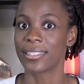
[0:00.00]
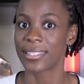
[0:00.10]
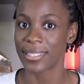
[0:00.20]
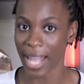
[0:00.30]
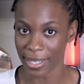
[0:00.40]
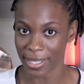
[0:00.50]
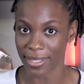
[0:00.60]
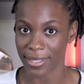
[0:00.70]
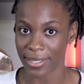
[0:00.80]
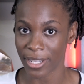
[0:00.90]

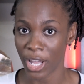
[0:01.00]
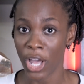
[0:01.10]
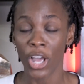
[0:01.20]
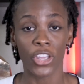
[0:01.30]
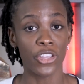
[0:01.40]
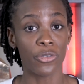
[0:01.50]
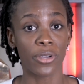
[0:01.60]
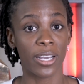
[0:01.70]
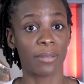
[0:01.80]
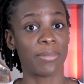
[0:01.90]
status. You
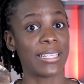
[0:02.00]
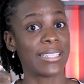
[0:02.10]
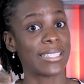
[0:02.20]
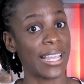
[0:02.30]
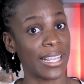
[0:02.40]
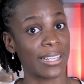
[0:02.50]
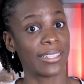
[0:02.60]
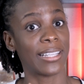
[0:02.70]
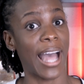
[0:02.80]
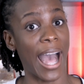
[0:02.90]
could be
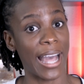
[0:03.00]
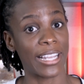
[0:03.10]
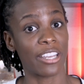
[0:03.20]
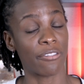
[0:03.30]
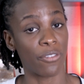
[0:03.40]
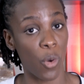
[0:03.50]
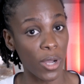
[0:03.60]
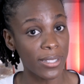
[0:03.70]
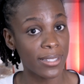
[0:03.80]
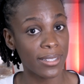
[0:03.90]
single and
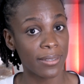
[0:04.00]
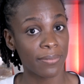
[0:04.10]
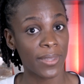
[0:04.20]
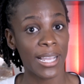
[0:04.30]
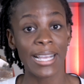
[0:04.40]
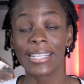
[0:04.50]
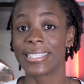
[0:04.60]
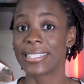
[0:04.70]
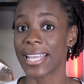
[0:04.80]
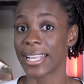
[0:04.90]
divorced,
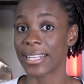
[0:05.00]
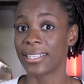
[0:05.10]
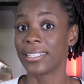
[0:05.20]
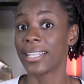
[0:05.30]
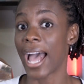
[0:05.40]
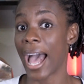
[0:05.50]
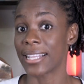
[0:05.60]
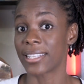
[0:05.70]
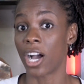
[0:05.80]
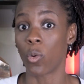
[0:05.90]
single
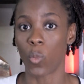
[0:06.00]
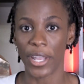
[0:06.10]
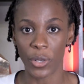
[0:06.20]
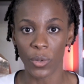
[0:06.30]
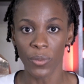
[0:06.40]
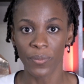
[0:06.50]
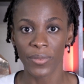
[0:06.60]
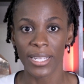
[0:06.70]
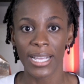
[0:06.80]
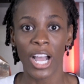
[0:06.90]
as a widow,
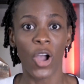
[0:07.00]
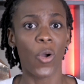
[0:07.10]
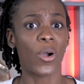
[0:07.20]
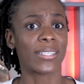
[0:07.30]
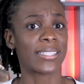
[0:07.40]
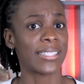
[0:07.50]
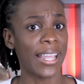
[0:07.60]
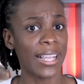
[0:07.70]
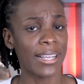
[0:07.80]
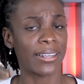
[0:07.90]
or
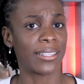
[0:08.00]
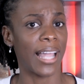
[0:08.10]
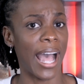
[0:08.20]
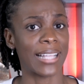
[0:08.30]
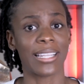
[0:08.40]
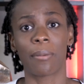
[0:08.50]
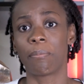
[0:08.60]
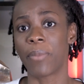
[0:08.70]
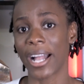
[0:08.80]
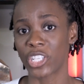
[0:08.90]
single as a
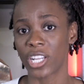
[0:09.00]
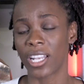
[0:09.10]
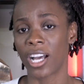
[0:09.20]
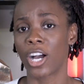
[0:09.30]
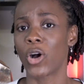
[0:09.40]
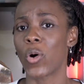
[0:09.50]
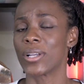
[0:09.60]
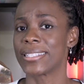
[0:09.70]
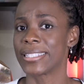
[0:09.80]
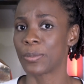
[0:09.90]
bachelor
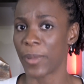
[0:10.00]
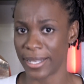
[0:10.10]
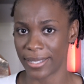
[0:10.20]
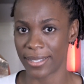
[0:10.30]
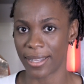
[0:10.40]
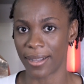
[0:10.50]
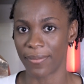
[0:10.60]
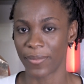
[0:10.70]
or spinster.